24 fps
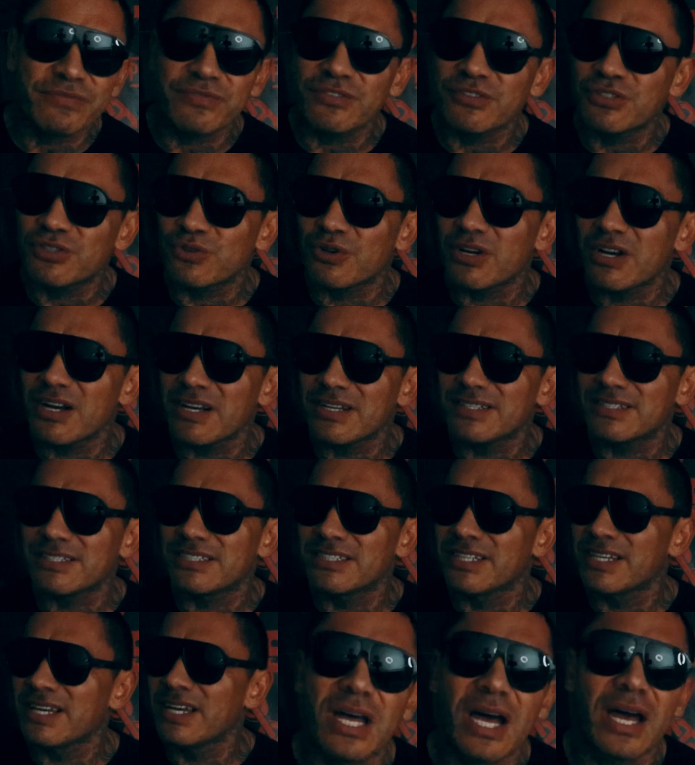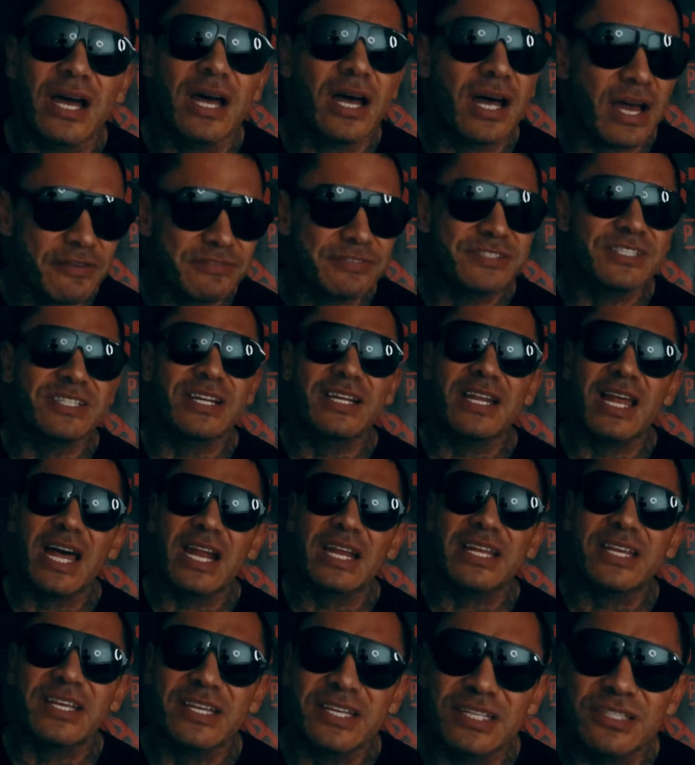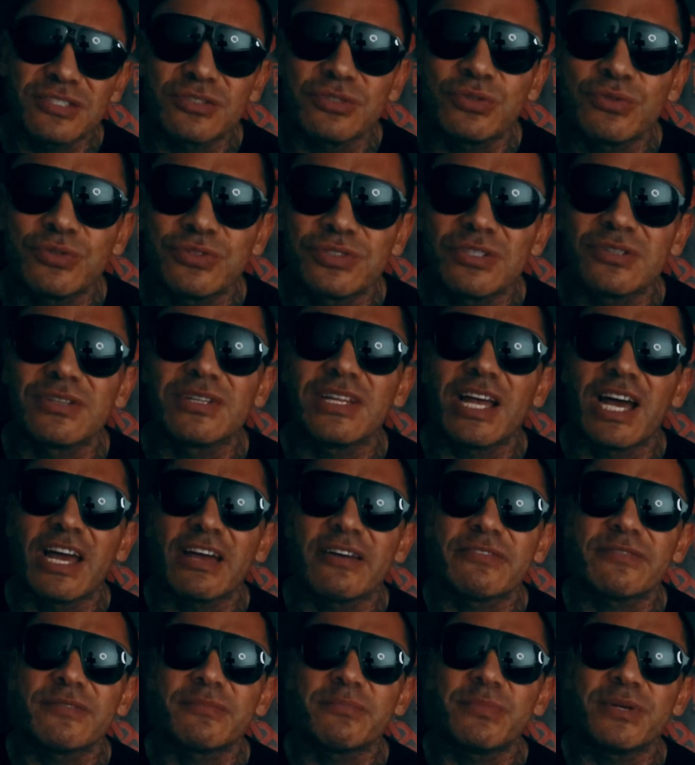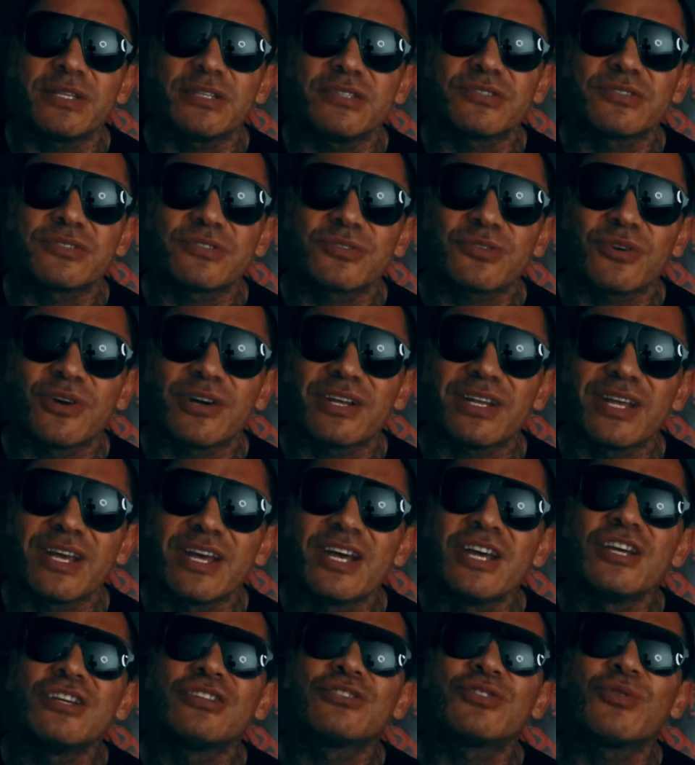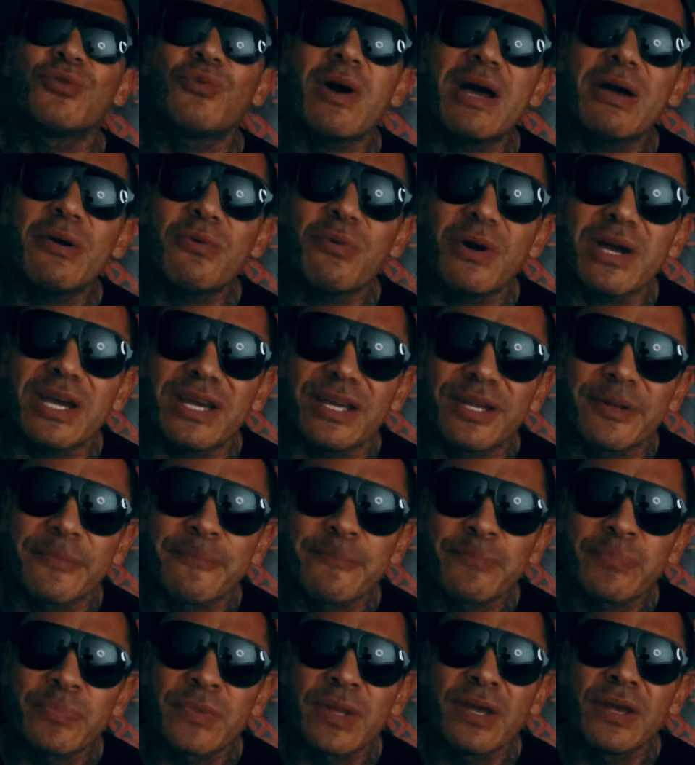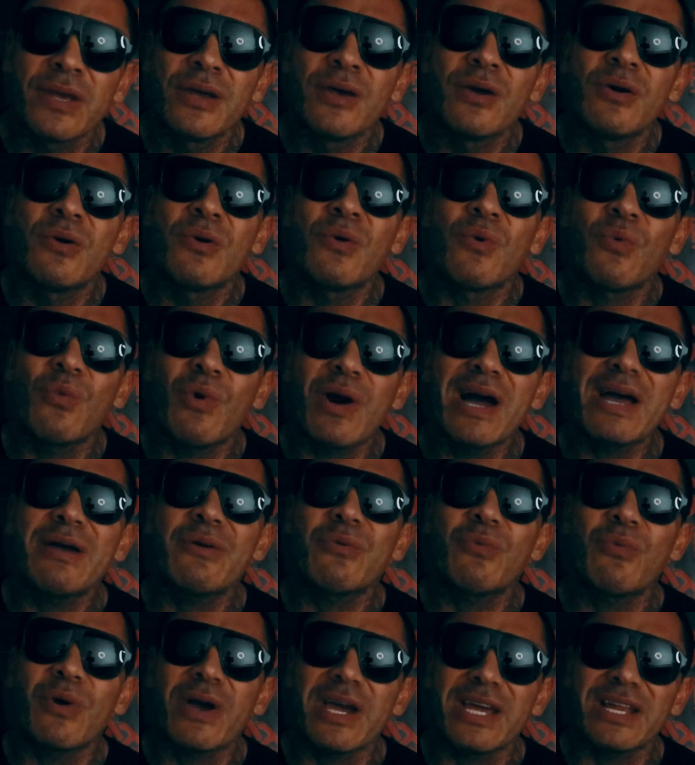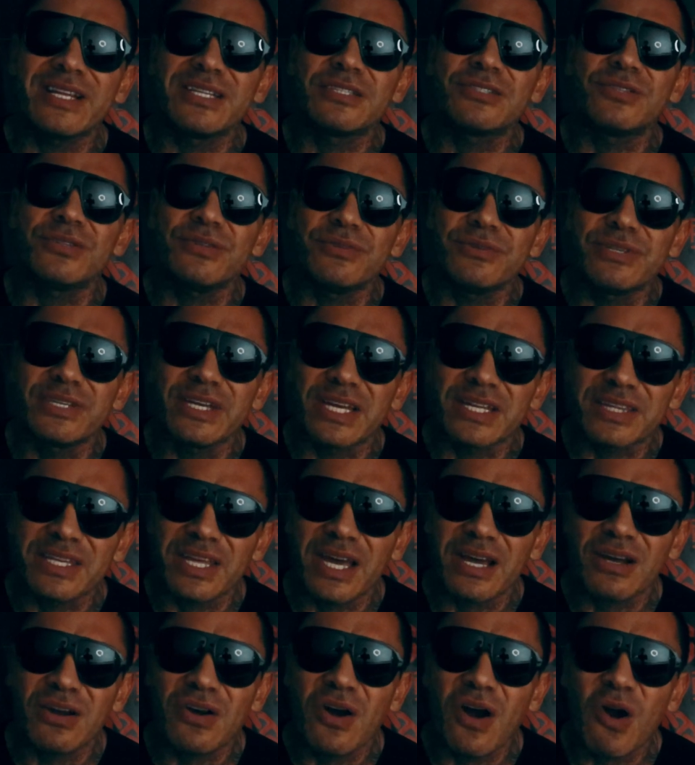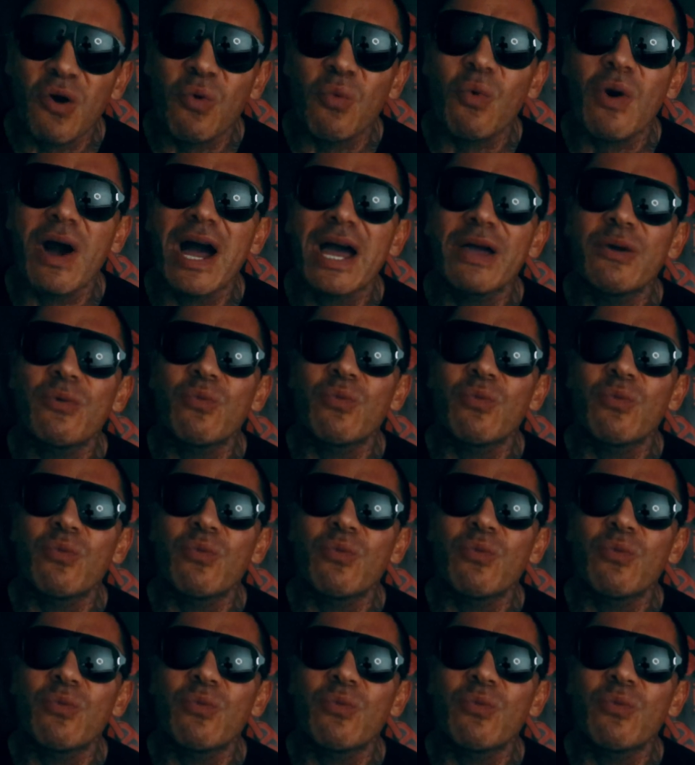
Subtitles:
for drugs. I've seen a lot of kids lose their life and be destroyed. So why wait? Why wait until you get that call? Why